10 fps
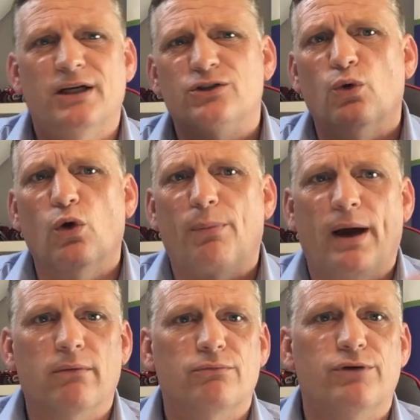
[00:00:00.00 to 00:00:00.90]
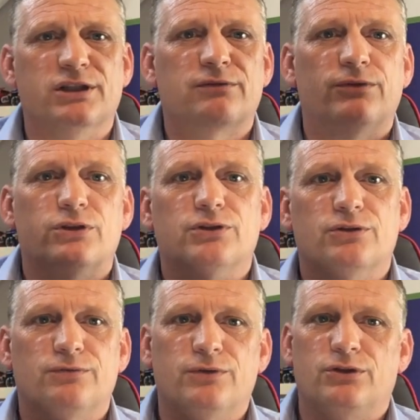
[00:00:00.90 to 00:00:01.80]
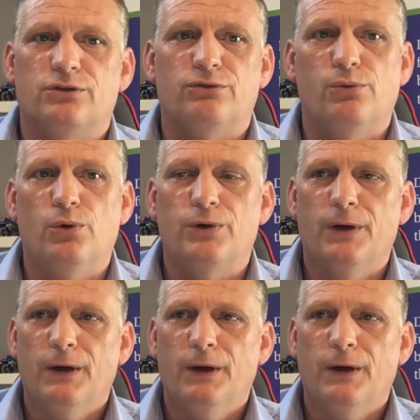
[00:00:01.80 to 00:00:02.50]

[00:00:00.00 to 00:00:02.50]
It's all about risk versus reward.